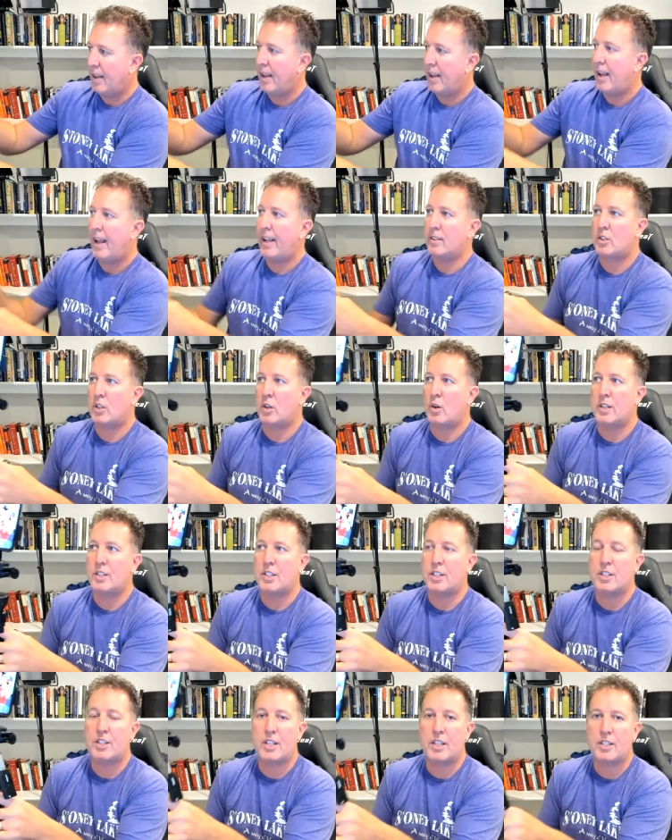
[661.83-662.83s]
And so
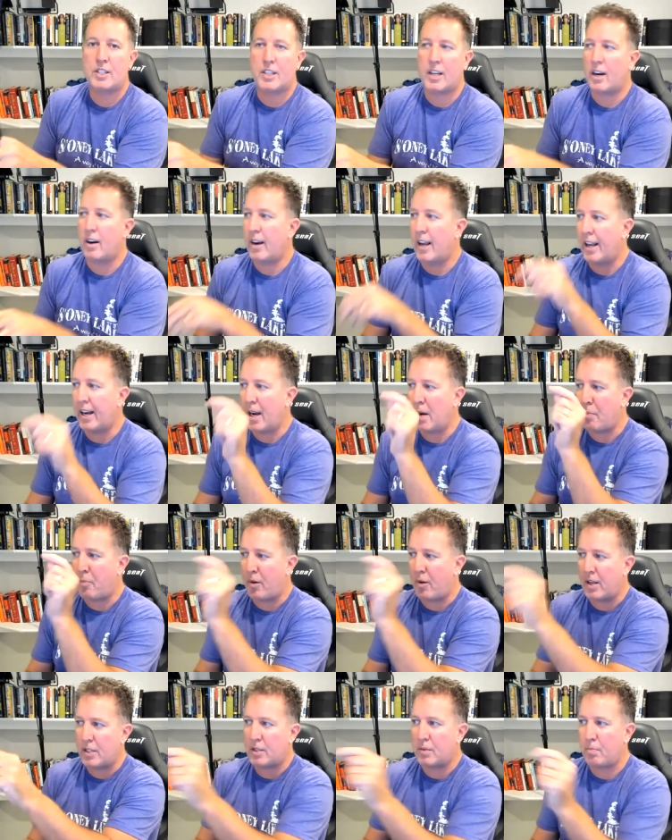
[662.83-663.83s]
it just sits there and I
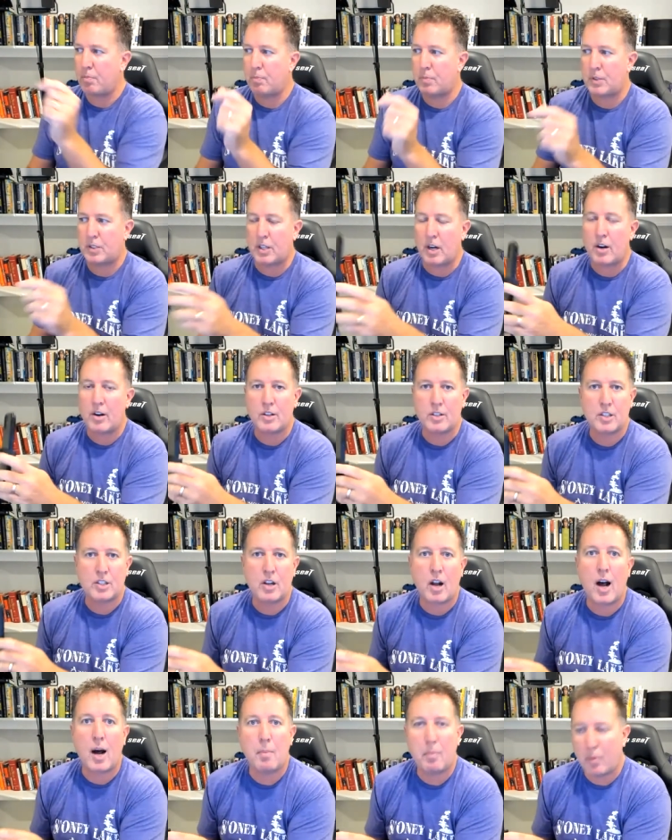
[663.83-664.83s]
press start and
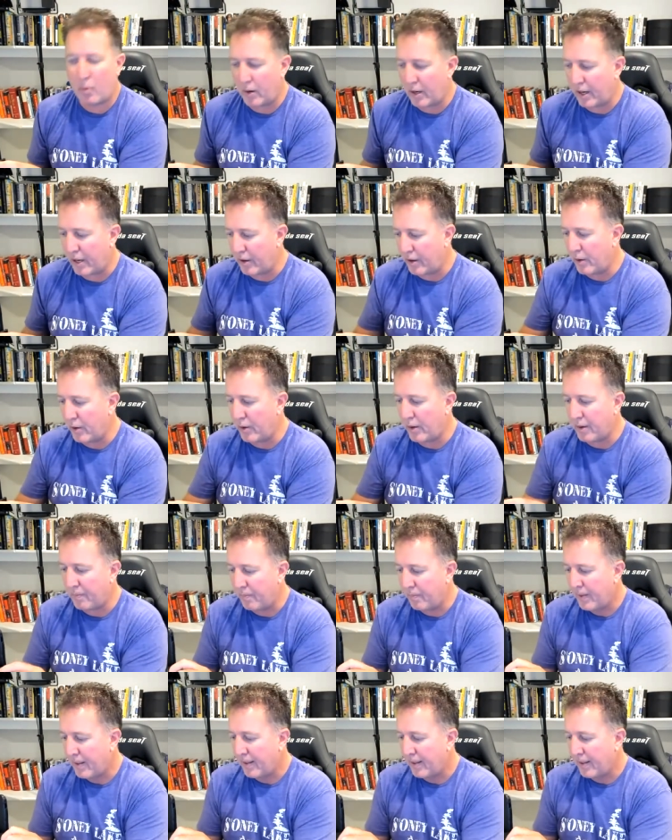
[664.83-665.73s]
stop when I do it.